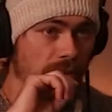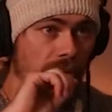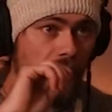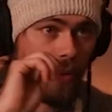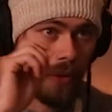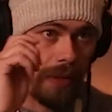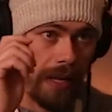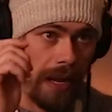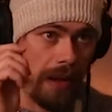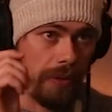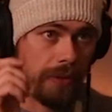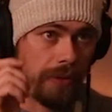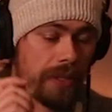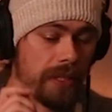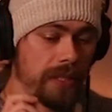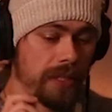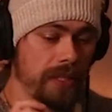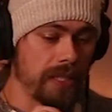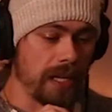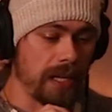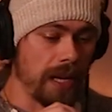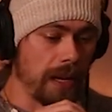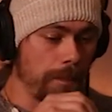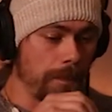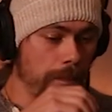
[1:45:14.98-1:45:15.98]
filled out
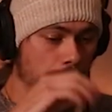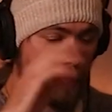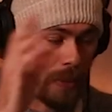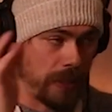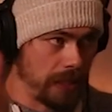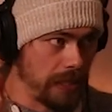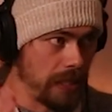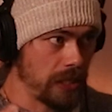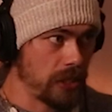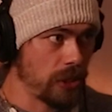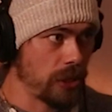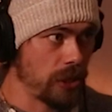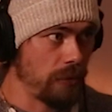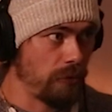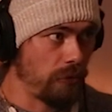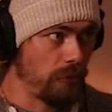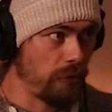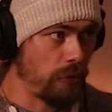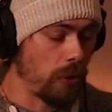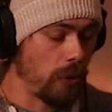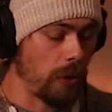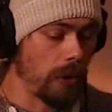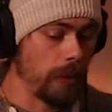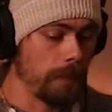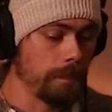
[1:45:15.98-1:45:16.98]
this petition
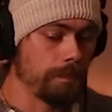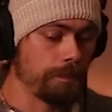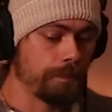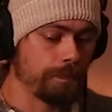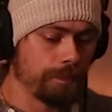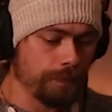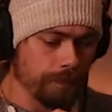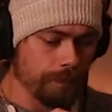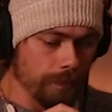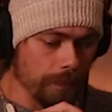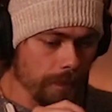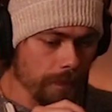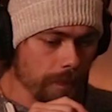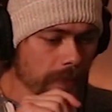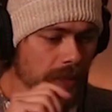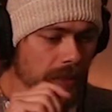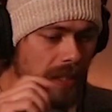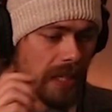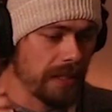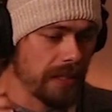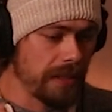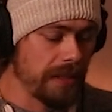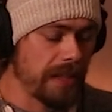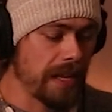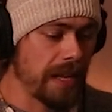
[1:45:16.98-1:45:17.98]
form
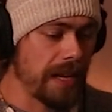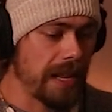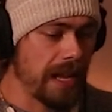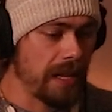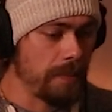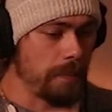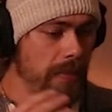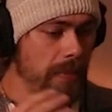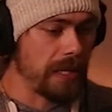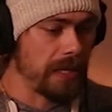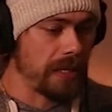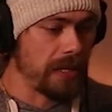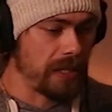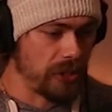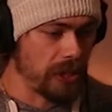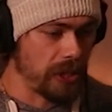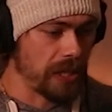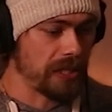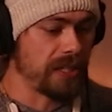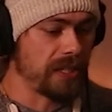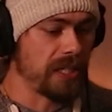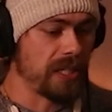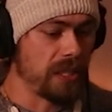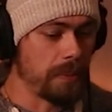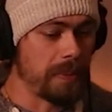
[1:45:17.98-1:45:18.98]
that had been
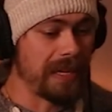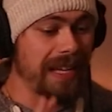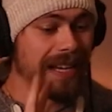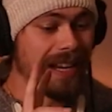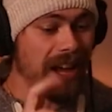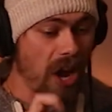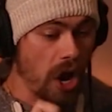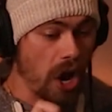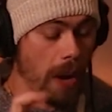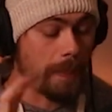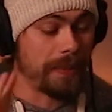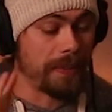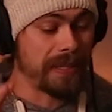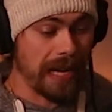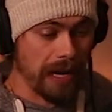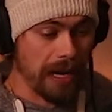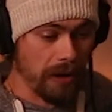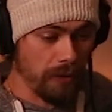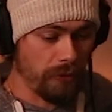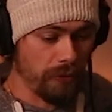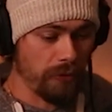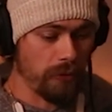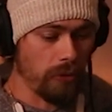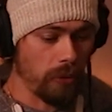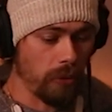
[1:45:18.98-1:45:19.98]
adjusted to be an
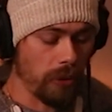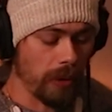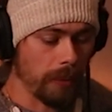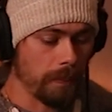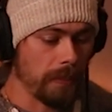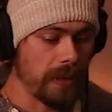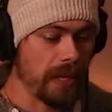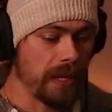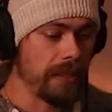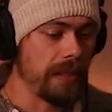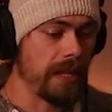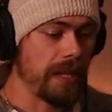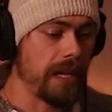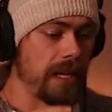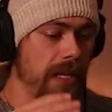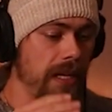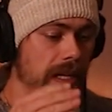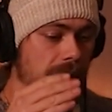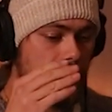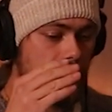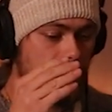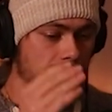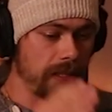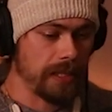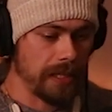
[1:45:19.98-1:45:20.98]
opt-out form,
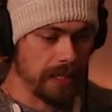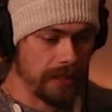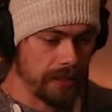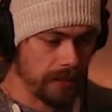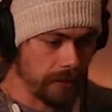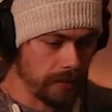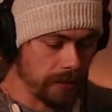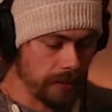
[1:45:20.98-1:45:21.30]
they sent it to